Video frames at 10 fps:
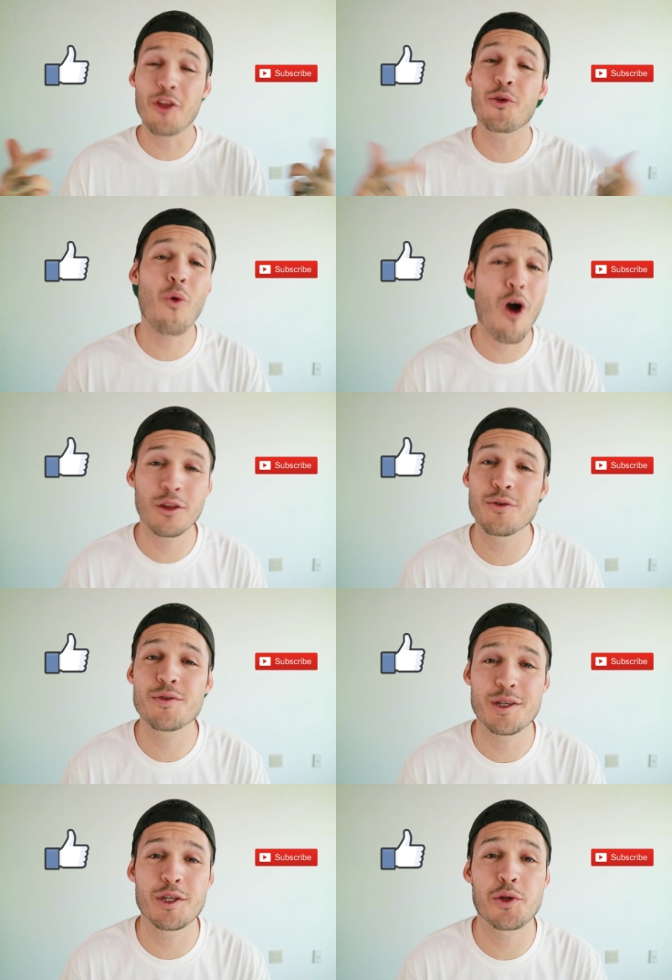other
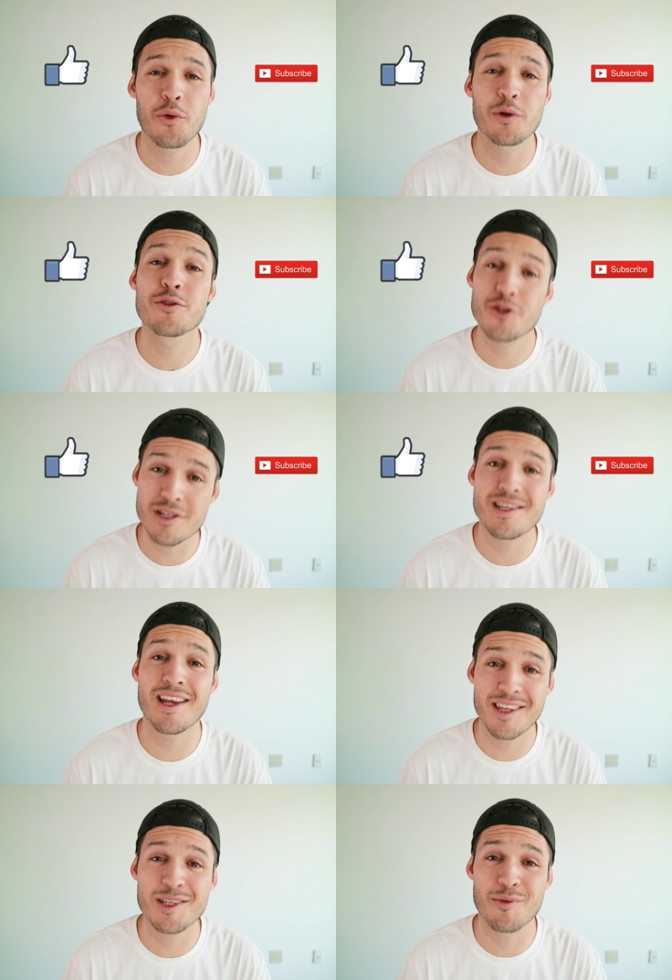walkthroughs and tutorials just
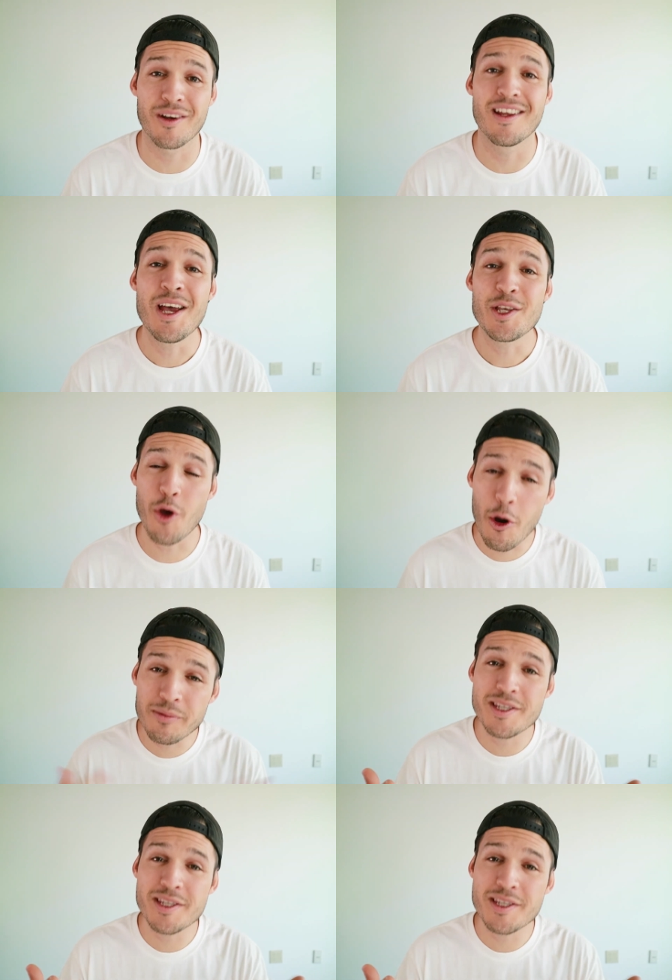like this one. So I hope